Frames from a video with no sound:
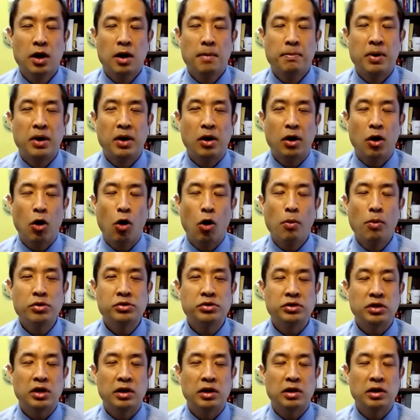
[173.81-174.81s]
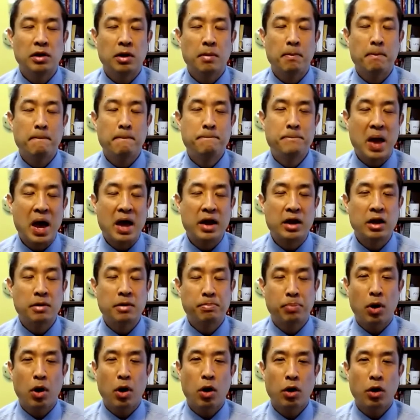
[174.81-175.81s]
but almost an embedded
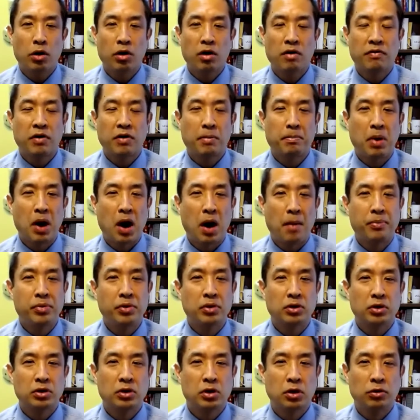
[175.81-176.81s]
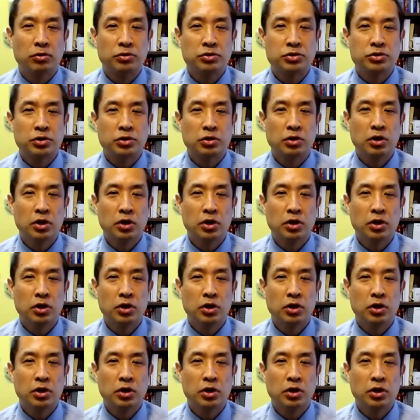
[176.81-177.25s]
part of our popular culture.